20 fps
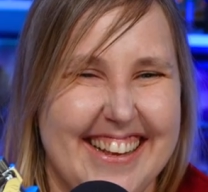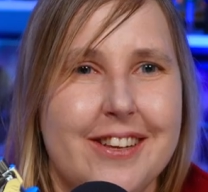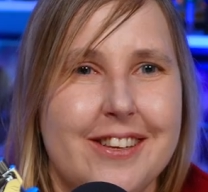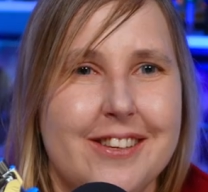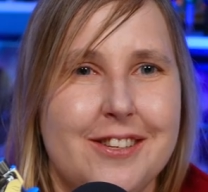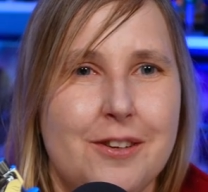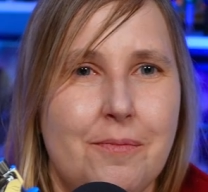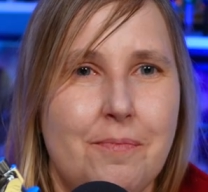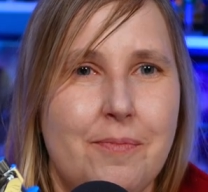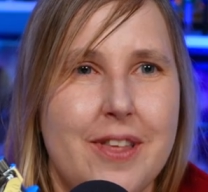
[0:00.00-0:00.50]

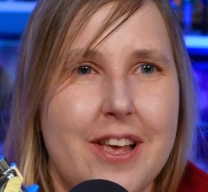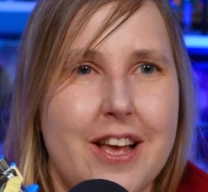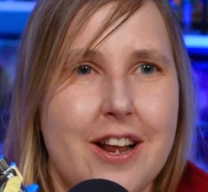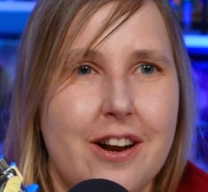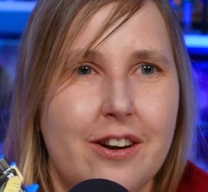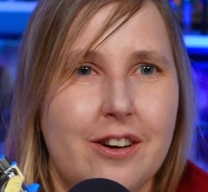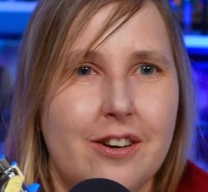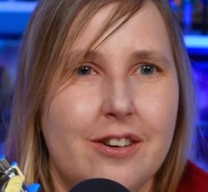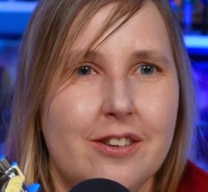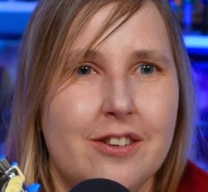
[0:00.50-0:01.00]
Some
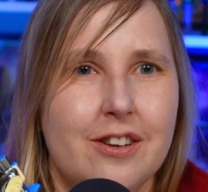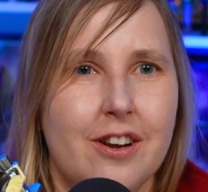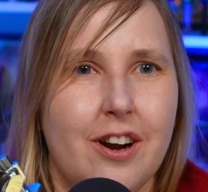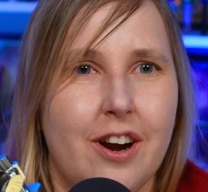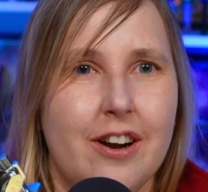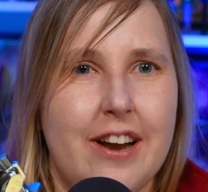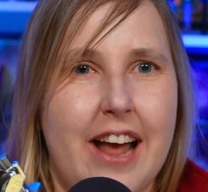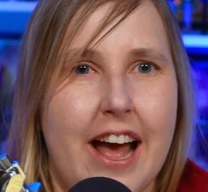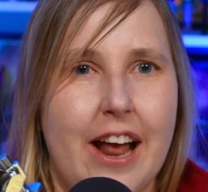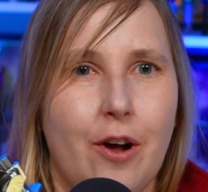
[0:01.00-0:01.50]
theaters
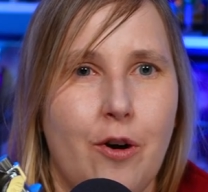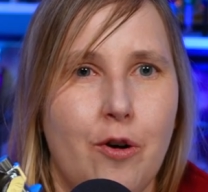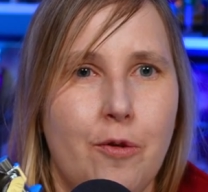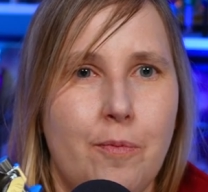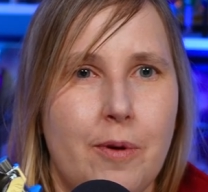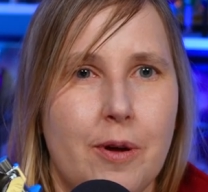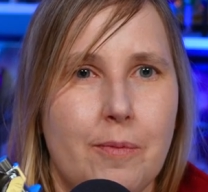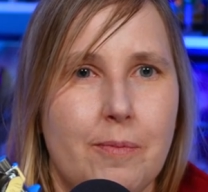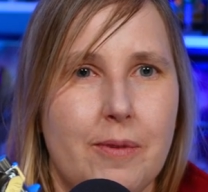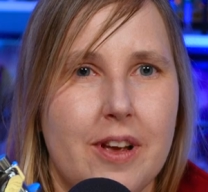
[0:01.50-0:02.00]
are not
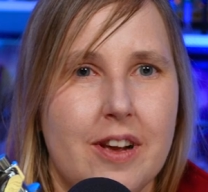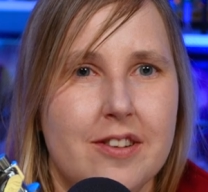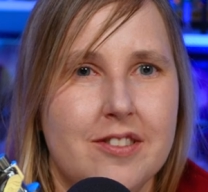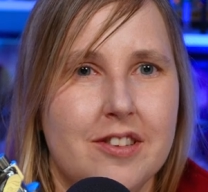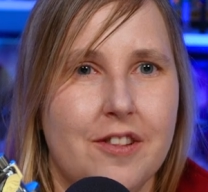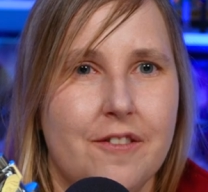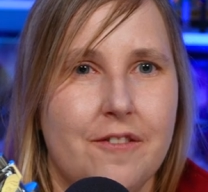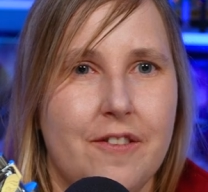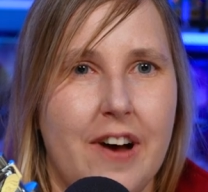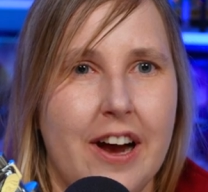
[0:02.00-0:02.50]
open because of
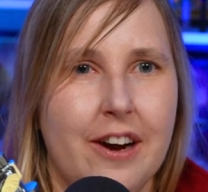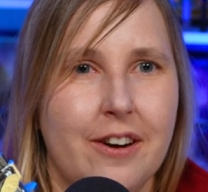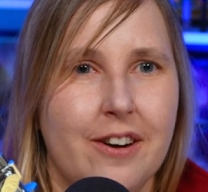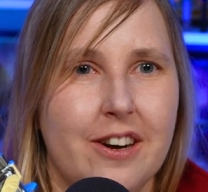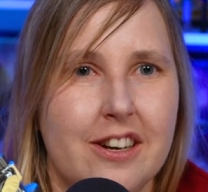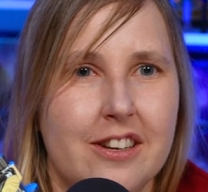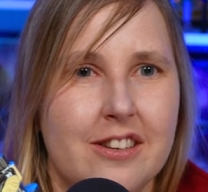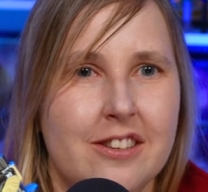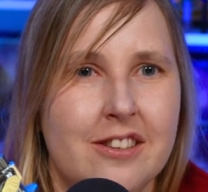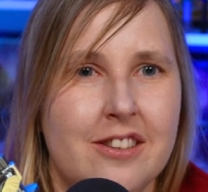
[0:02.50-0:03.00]
the
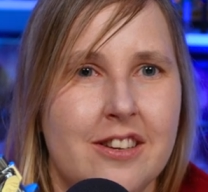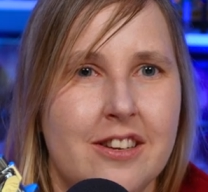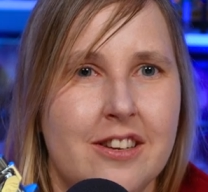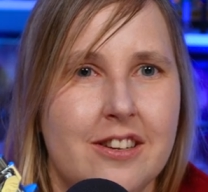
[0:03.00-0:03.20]
virus.